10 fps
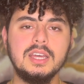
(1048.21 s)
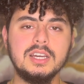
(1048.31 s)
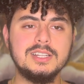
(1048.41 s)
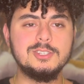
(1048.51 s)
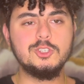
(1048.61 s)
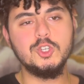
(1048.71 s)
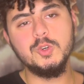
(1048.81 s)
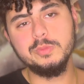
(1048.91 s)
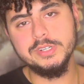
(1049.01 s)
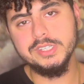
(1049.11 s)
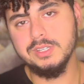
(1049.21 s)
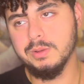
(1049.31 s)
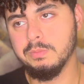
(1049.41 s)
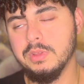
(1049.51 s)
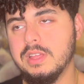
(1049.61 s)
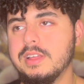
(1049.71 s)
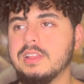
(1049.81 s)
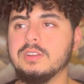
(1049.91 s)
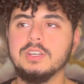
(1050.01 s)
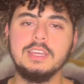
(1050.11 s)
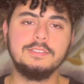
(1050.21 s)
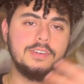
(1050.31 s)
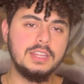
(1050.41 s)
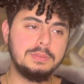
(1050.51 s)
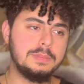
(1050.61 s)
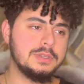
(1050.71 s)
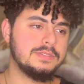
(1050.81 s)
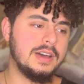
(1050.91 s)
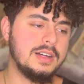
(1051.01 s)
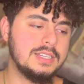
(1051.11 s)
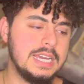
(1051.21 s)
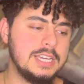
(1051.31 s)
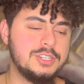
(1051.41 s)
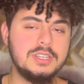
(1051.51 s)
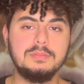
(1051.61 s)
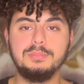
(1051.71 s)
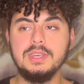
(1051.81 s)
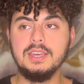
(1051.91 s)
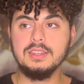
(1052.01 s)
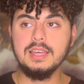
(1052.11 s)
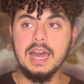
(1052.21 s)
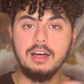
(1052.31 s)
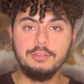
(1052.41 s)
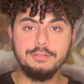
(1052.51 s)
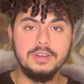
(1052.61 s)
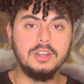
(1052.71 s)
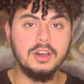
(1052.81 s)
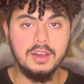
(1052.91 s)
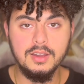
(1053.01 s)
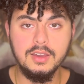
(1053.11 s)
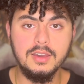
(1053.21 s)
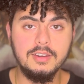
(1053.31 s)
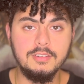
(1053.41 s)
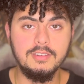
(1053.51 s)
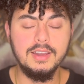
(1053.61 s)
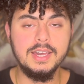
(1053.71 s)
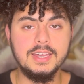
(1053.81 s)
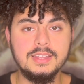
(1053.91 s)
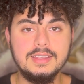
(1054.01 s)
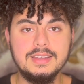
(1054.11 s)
consumerism, looking for other people's validation, being the alpha dog, right?